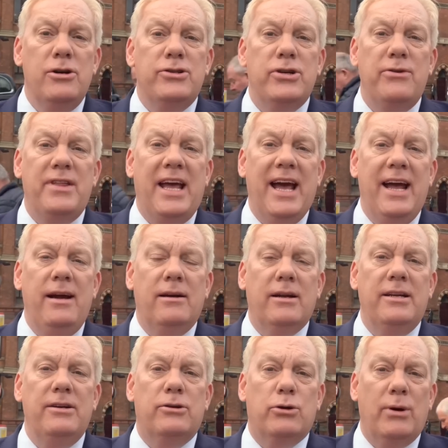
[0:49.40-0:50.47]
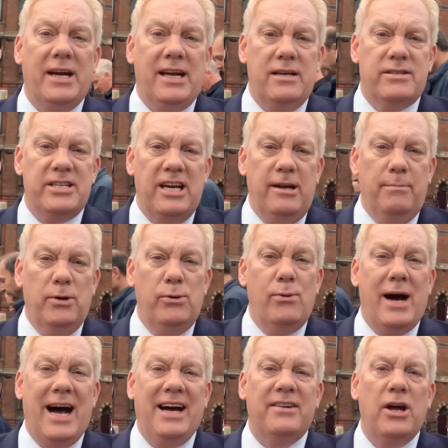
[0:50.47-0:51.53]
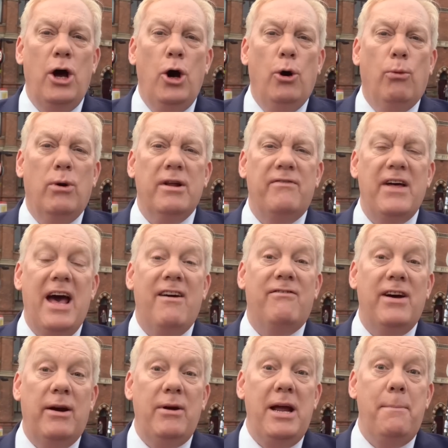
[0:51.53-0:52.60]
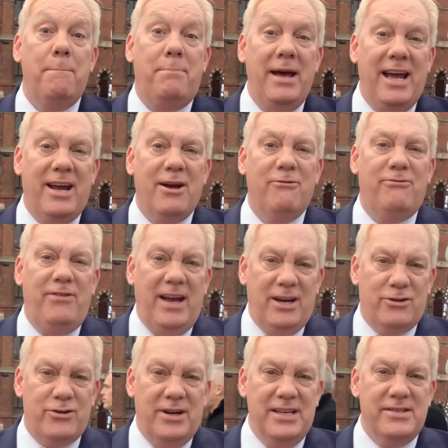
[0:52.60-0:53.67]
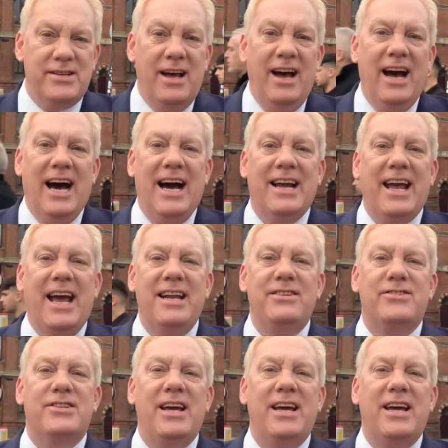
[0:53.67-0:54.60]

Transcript: to the England cricket team, who had one of their very big victories against